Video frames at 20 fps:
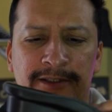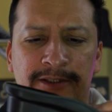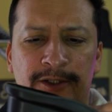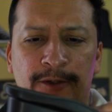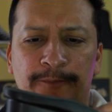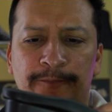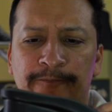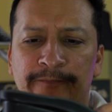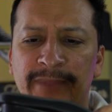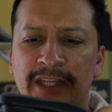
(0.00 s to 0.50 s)

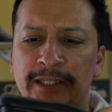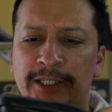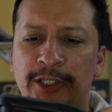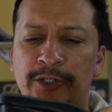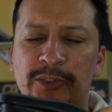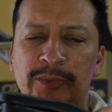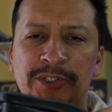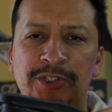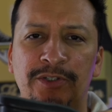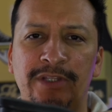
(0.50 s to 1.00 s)
So
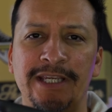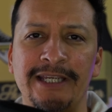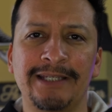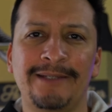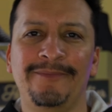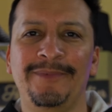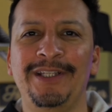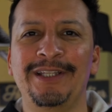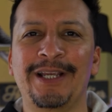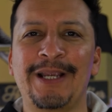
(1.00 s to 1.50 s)
curious what you think
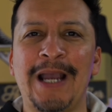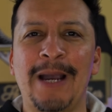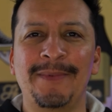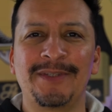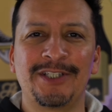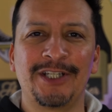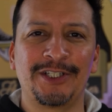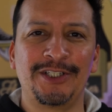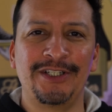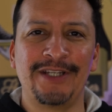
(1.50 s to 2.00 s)
in the comment
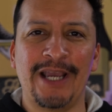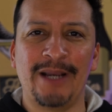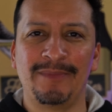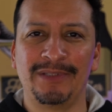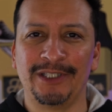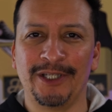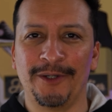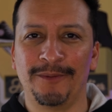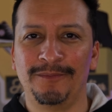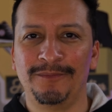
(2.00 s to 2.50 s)
section down
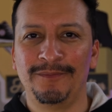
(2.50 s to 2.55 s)
below.